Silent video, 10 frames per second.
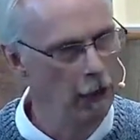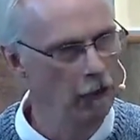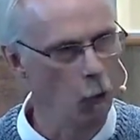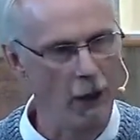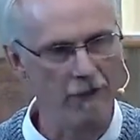The
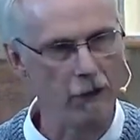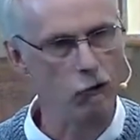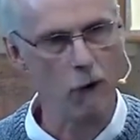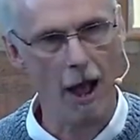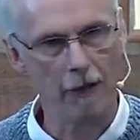way they
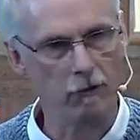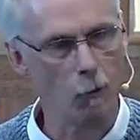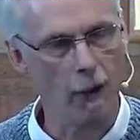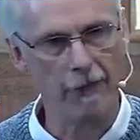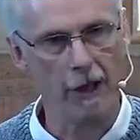dress, the
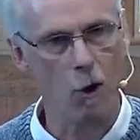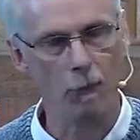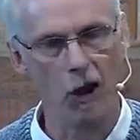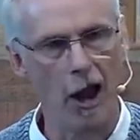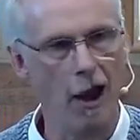way they comb
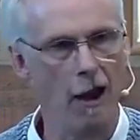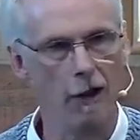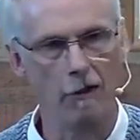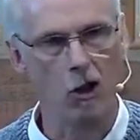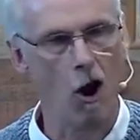their hair,
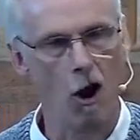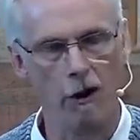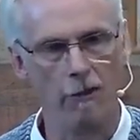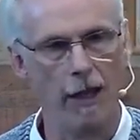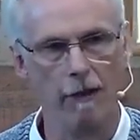
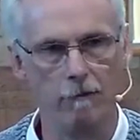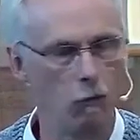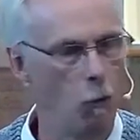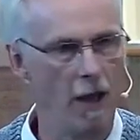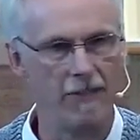the
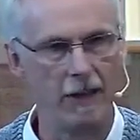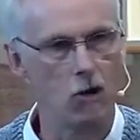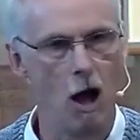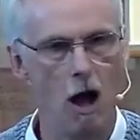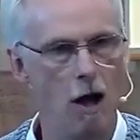way they
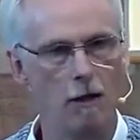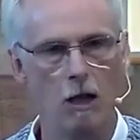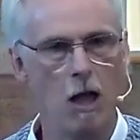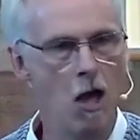talk,